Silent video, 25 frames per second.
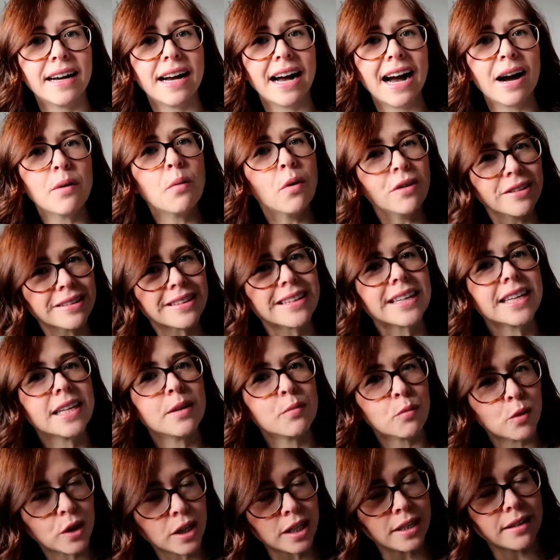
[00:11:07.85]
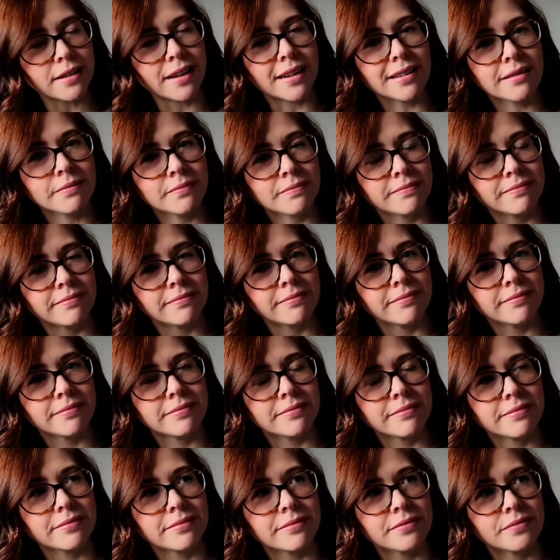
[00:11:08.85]
I want to keep reading,
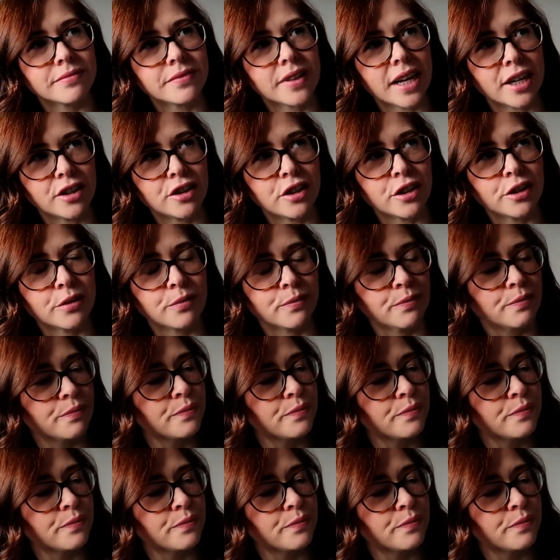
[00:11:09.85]
I do,